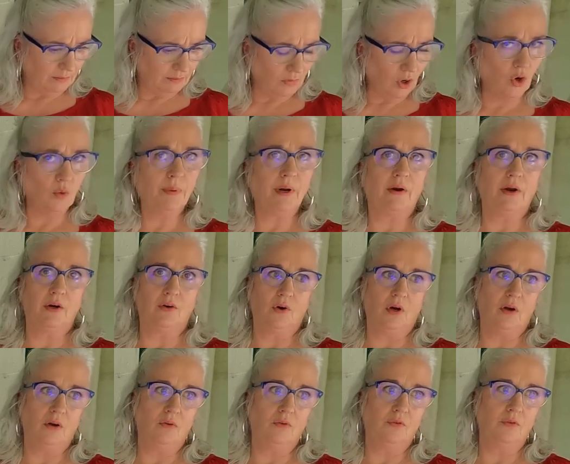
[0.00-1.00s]
Mulberry
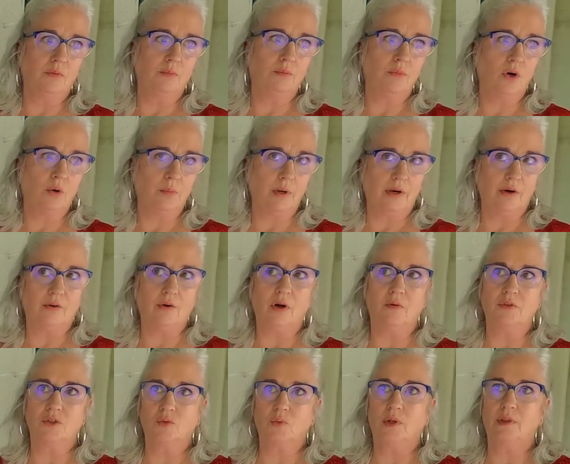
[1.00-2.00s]
Grove. Mulberry
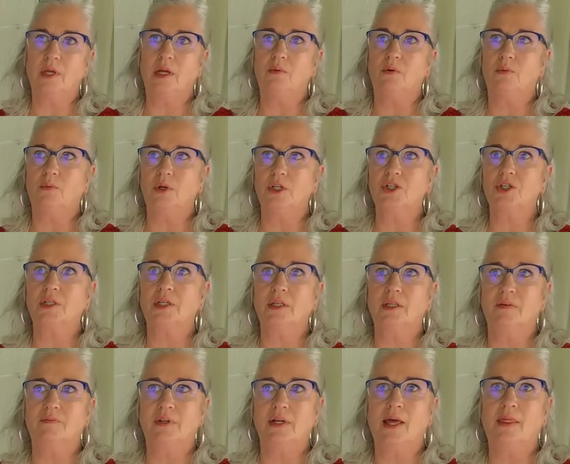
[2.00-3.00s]
Grove is where they were originally
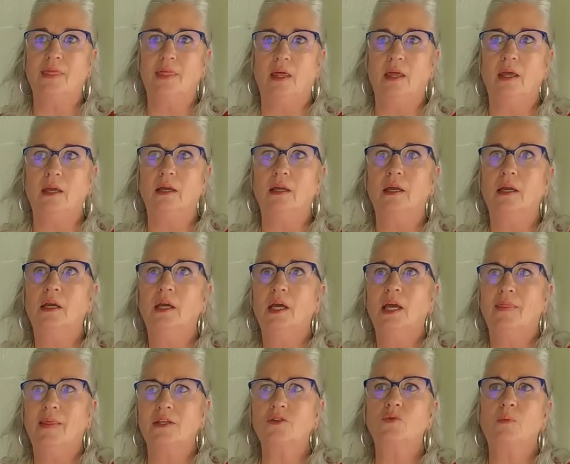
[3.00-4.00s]
living, I think.
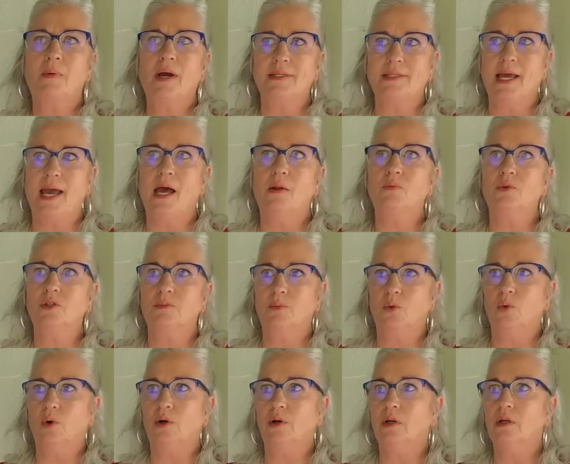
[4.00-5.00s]
That's where my dad was
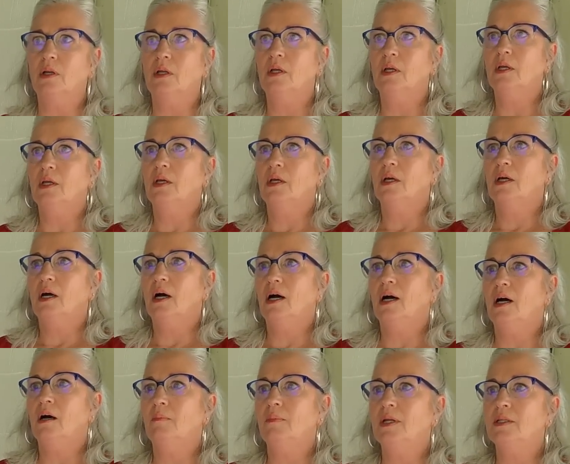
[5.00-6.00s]
born.
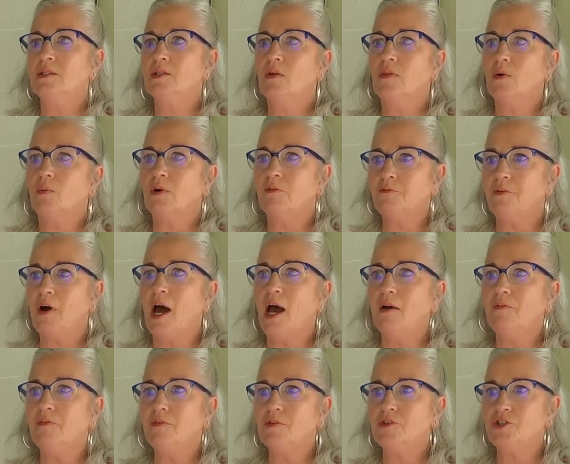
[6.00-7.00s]
And so there were
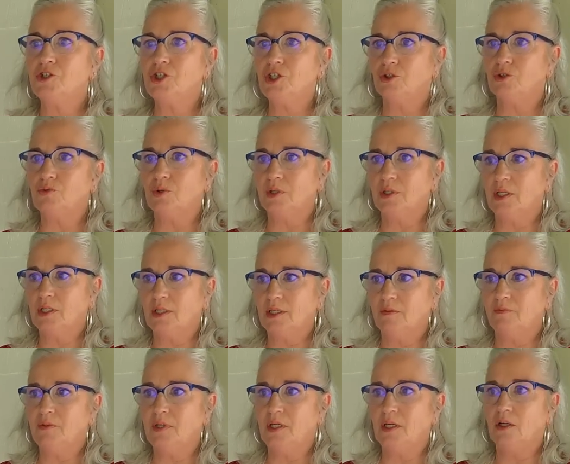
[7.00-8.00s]
5 children that
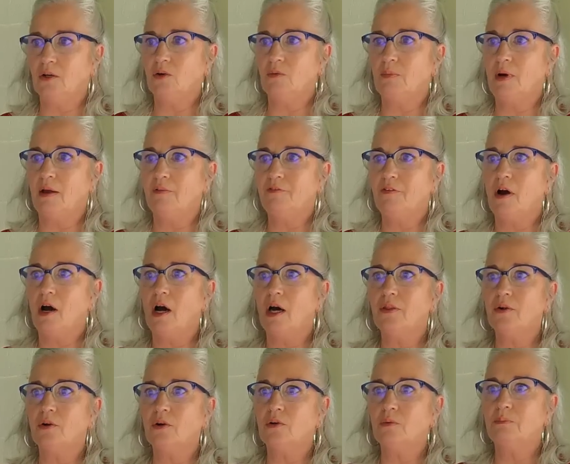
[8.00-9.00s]
lived here. My
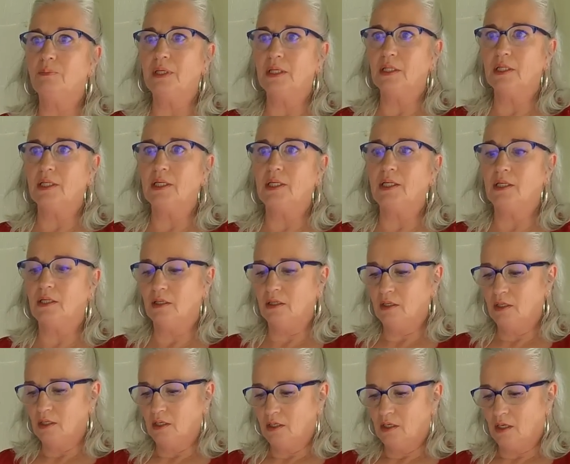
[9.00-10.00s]
father, Billy,
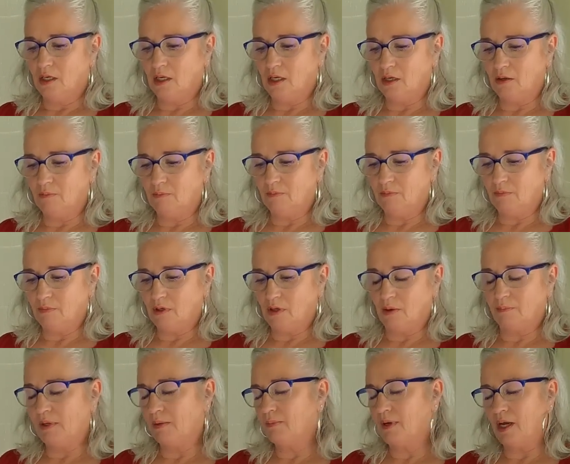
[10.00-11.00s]

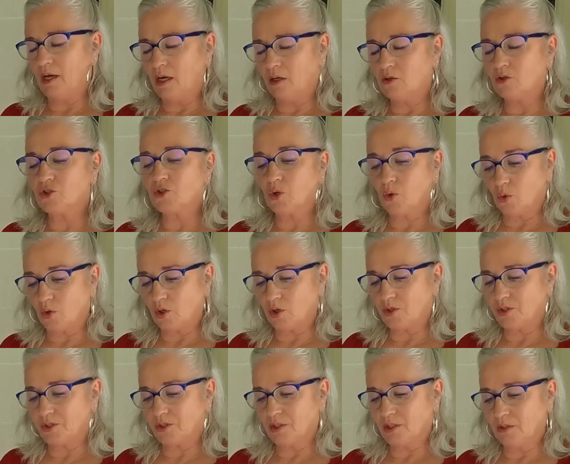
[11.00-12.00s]
my Uncle
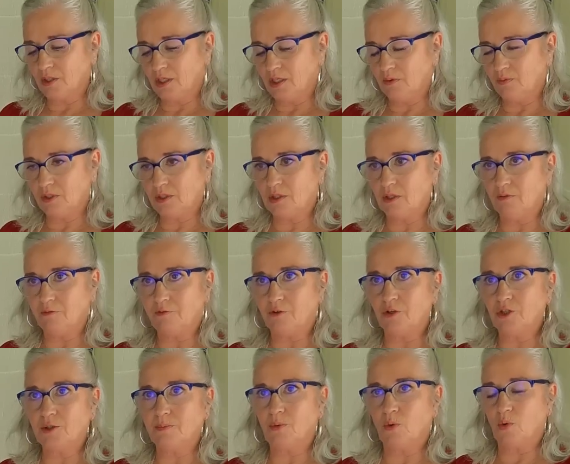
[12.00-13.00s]
George, he was the
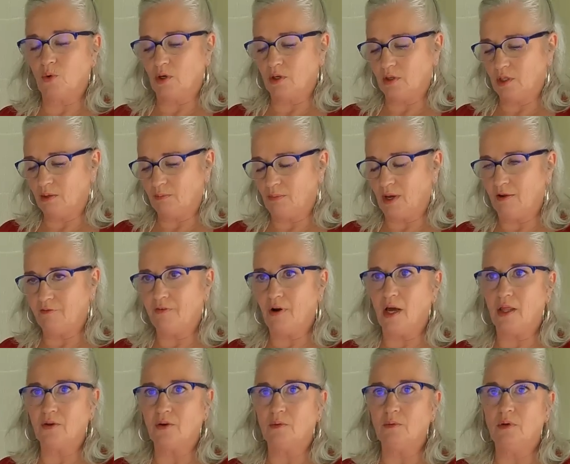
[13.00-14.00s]
firstborn. Then my
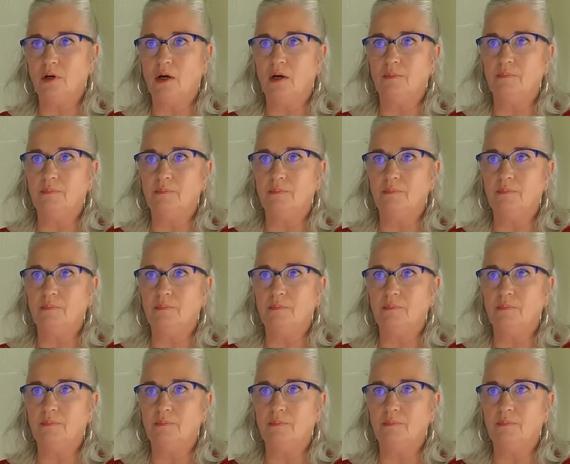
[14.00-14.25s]
father,